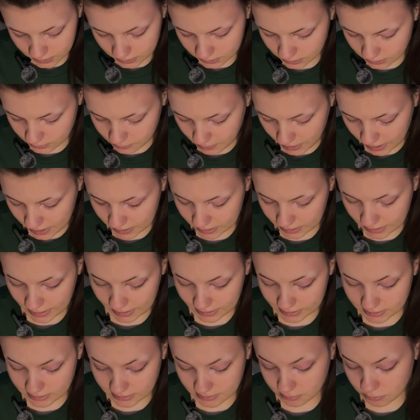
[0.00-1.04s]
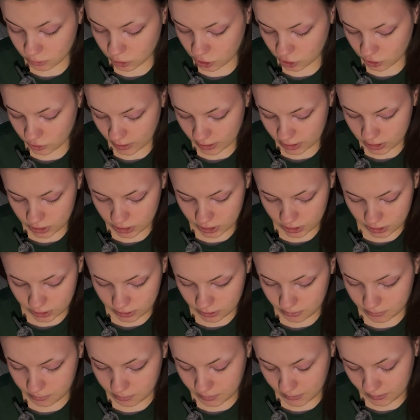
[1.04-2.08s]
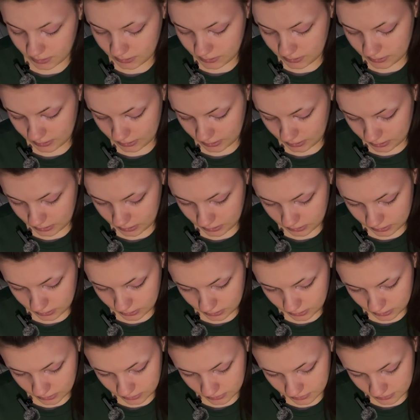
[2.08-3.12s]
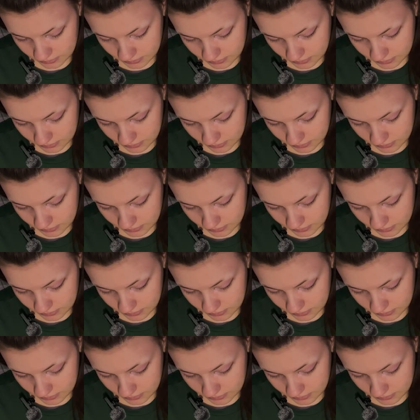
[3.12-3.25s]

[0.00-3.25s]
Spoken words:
spandex, some stretchier pieces.